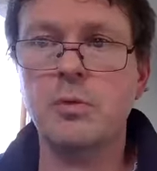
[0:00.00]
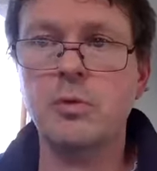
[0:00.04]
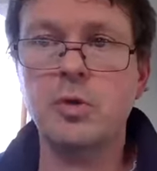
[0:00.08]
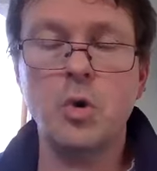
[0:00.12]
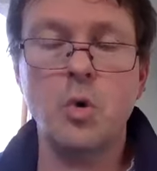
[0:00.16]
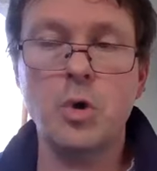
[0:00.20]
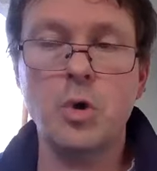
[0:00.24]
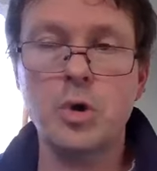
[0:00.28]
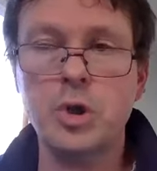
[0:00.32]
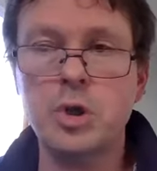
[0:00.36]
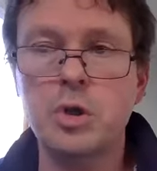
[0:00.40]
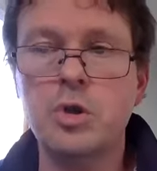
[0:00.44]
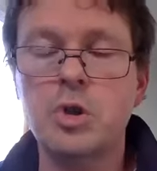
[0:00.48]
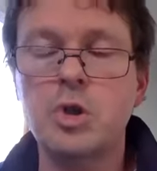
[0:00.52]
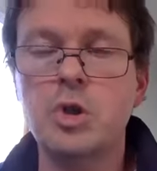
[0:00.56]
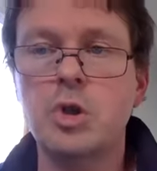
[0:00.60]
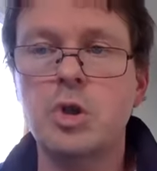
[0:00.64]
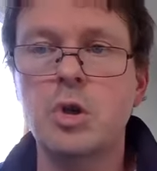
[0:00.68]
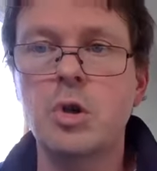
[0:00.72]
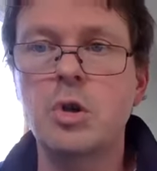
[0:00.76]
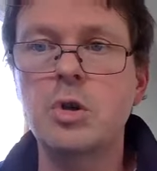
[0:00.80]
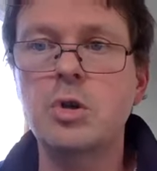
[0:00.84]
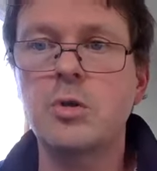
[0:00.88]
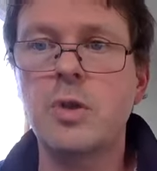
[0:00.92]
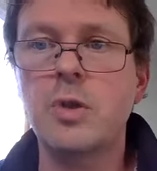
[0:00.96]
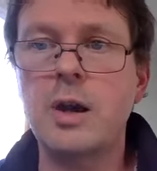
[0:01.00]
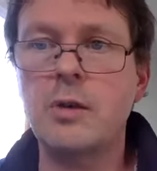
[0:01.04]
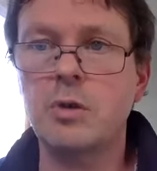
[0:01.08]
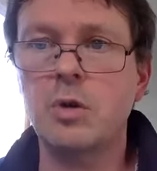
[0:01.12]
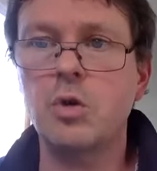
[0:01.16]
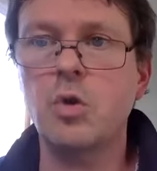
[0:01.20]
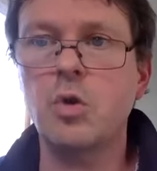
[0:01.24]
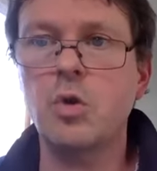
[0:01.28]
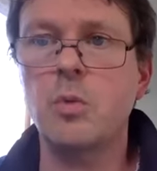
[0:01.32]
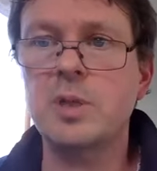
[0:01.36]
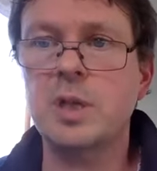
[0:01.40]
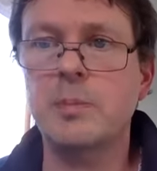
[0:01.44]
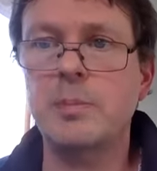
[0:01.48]
Of course you should. They're
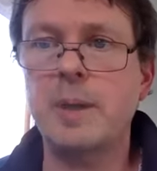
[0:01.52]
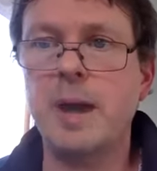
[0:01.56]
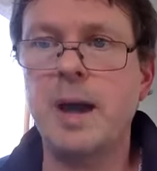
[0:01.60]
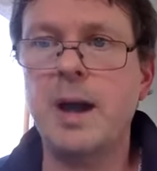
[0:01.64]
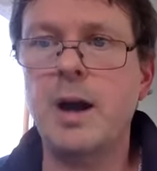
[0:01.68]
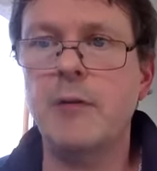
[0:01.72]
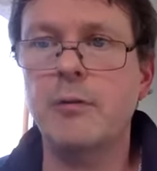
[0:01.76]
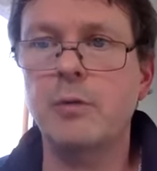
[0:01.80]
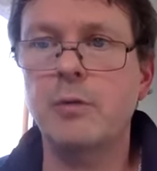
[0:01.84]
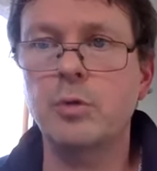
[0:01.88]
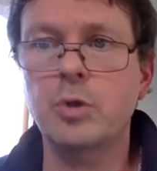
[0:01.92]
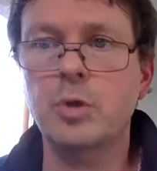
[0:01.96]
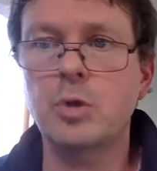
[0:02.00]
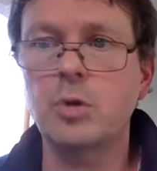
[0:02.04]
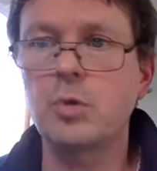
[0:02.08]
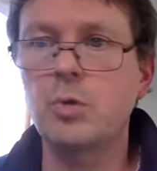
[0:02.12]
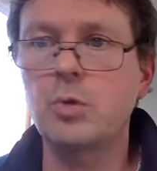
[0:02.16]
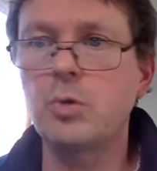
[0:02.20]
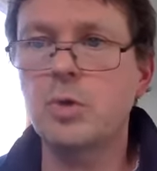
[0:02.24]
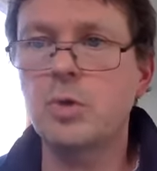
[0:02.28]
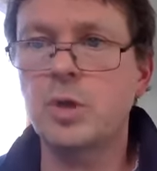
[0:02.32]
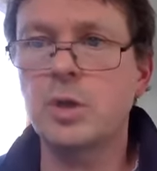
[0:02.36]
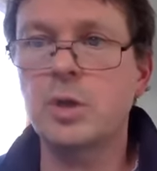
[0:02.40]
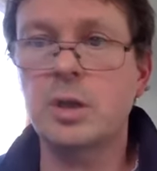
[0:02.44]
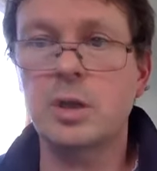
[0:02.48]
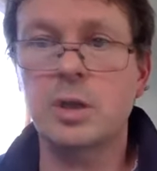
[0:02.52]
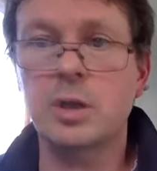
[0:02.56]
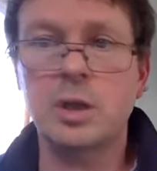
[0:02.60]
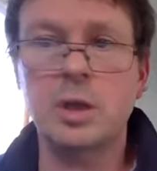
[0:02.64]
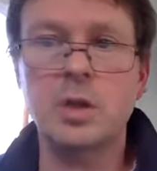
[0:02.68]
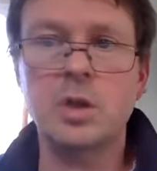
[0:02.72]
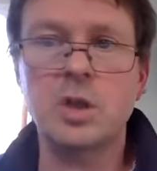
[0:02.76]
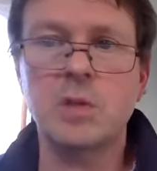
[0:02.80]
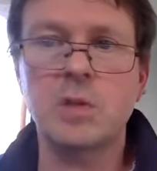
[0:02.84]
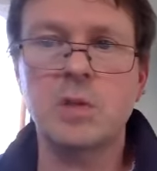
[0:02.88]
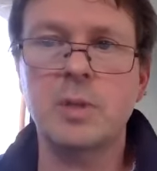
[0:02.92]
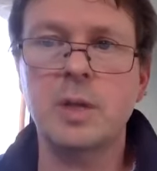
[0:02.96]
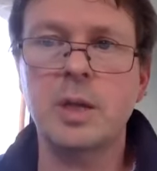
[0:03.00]
enormously powerful tools that didn't
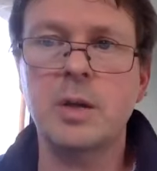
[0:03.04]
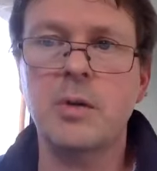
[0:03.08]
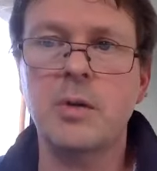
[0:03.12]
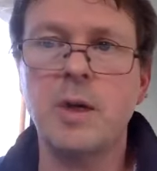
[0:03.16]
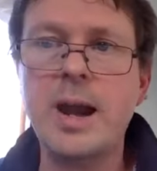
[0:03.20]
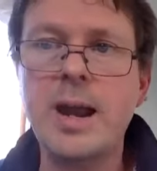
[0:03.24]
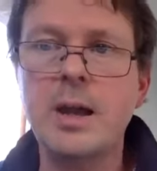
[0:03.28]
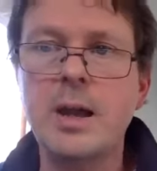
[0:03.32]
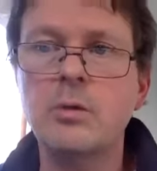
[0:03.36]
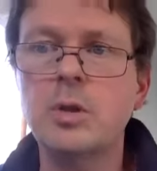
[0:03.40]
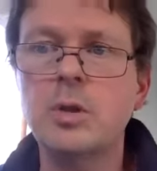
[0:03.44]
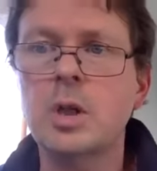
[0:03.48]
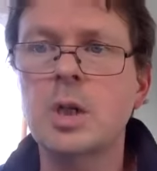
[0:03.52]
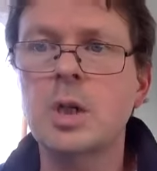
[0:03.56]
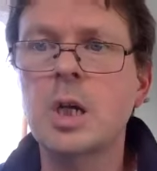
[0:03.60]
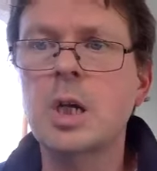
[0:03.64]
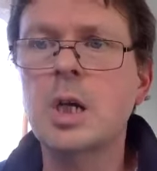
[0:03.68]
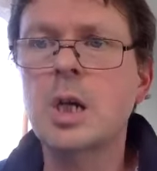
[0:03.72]
used to be around.